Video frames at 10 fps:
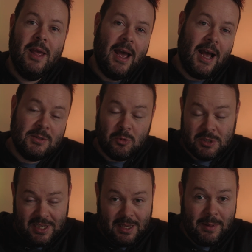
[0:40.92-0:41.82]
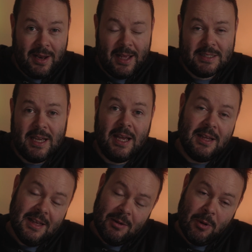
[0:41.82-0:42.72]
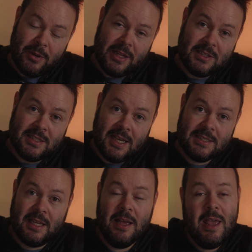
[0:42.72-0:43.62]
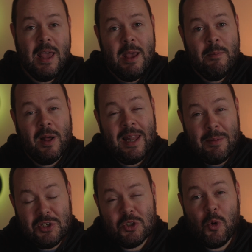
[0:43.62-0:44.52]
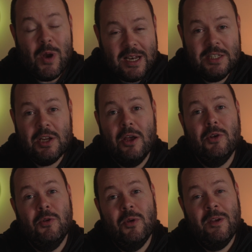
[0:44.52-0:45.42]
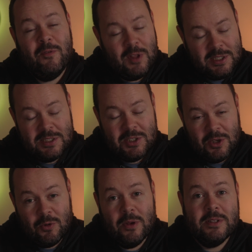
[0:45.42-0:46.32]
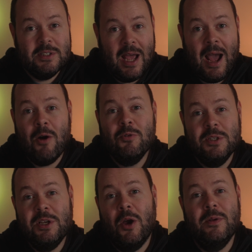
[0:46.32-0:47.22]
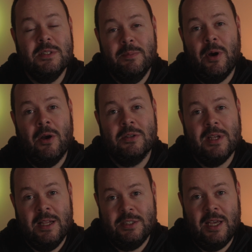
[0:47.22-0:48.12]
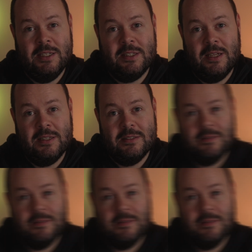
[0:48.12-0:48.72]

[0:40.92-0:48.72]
as we'll see a bit later when we get into the testing but let me just quickly show you if this is you to how to go into the BIOS and change things